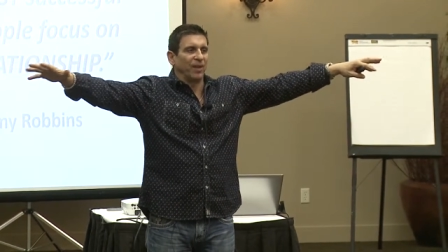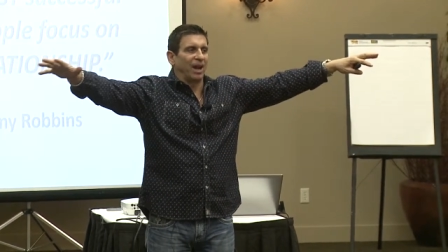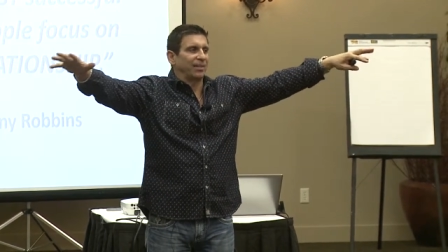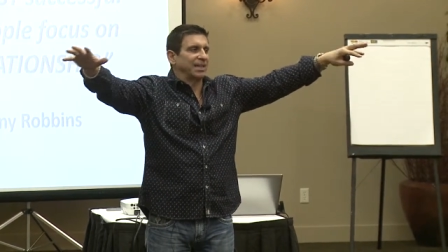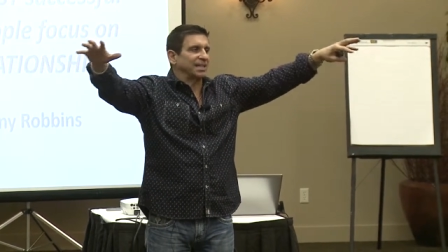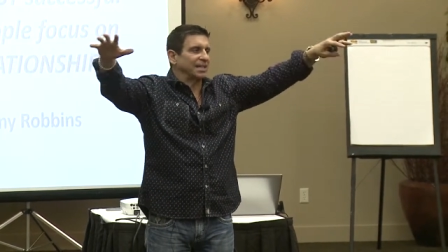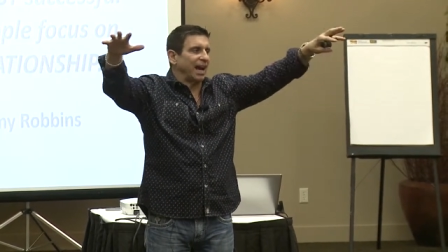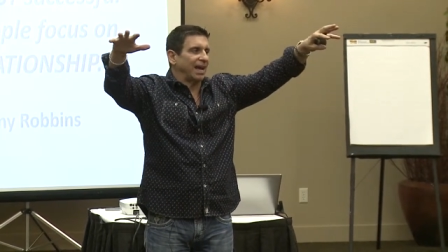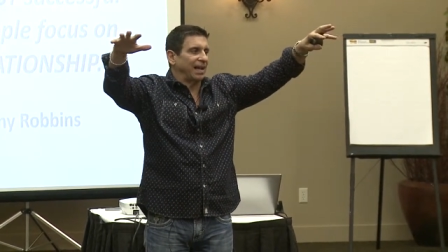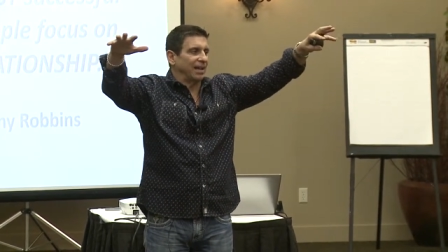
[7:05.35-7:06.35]
that I'm
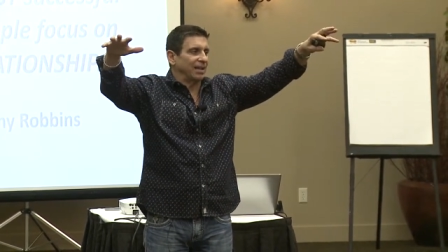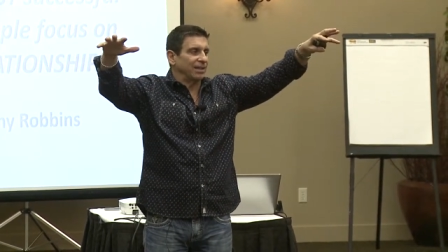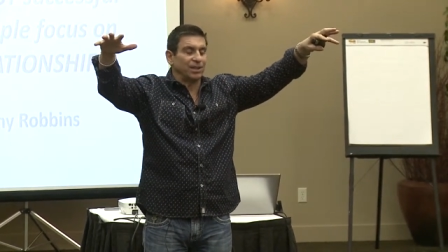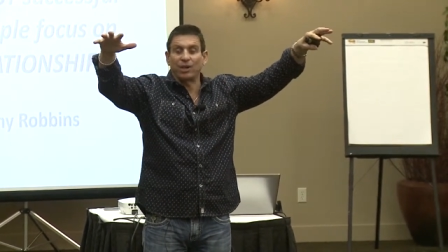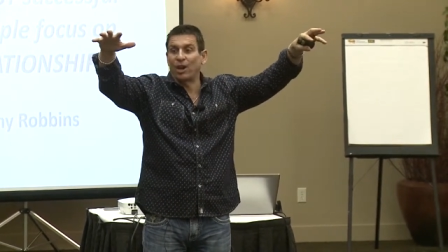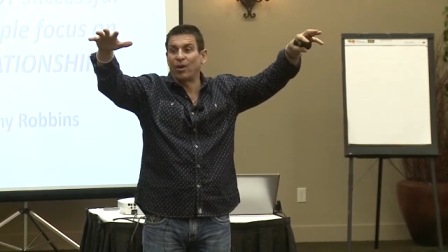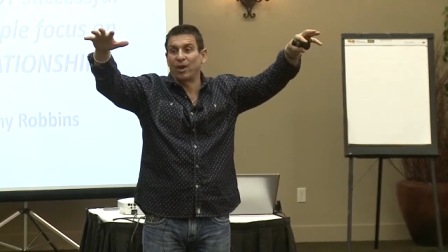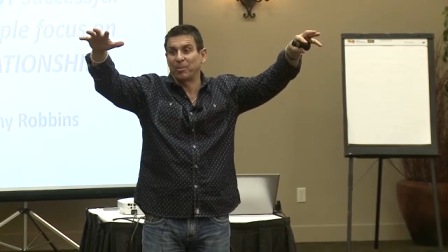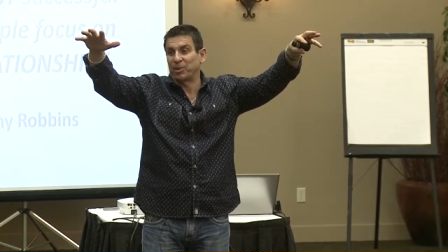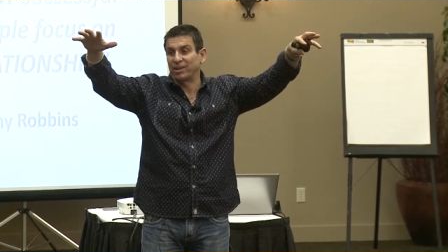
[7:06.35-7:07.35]
excited to know
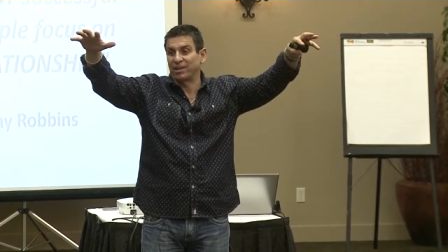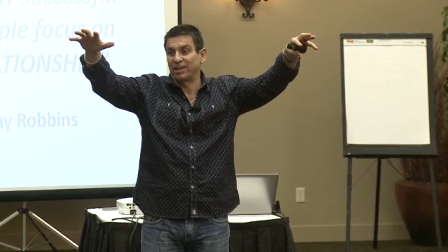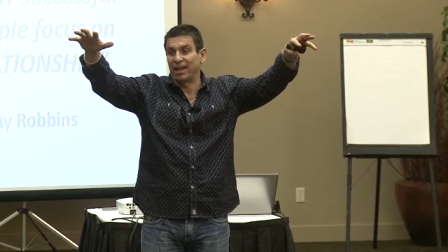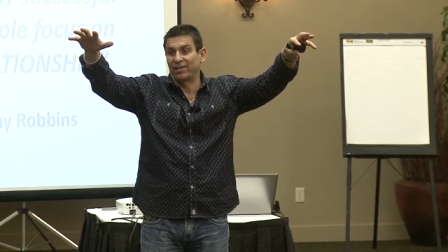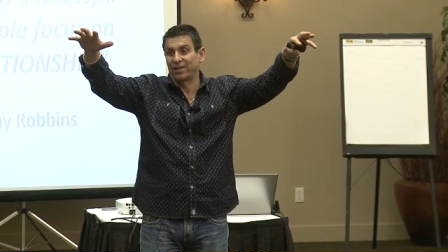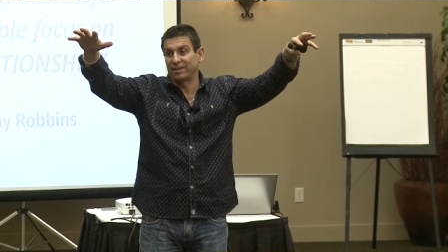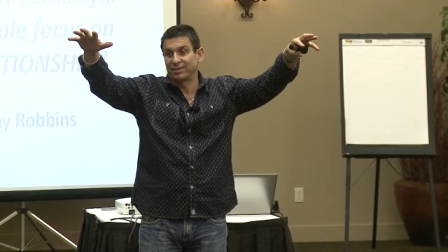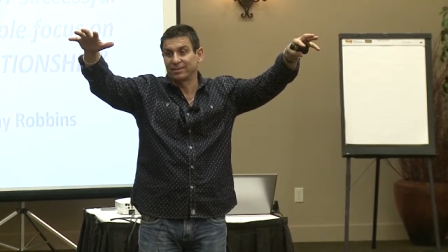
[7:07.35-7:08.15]
on a personal level.